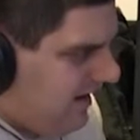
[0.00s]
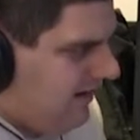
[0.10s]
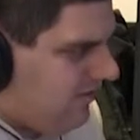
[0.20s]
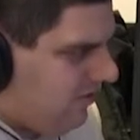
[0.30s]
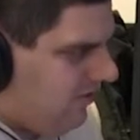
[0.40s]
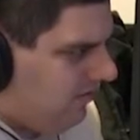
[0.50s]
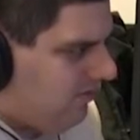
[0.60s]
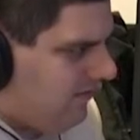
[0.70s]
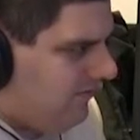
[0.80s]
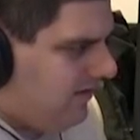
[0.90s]
in
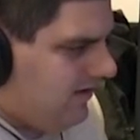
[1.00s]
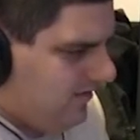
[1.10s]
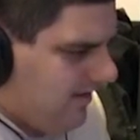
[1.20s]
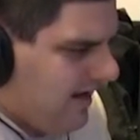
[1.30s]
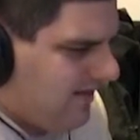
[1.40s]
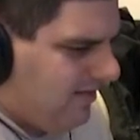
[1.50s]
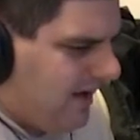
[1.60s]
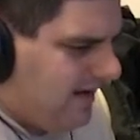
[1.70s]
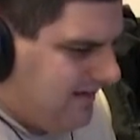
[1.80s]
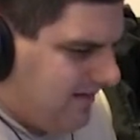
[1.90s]
girls um track
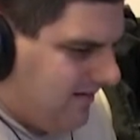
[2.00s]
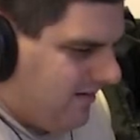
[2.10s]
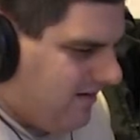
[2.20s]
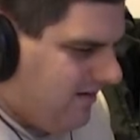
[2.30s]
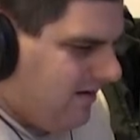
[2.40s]
last year.